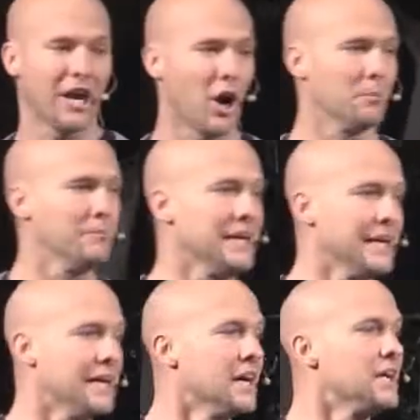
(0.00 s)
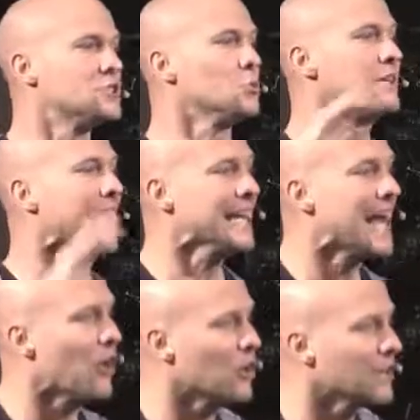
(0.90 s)
on me to lay
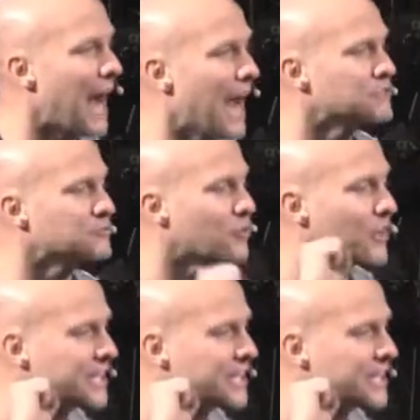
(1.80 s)
down our lives for the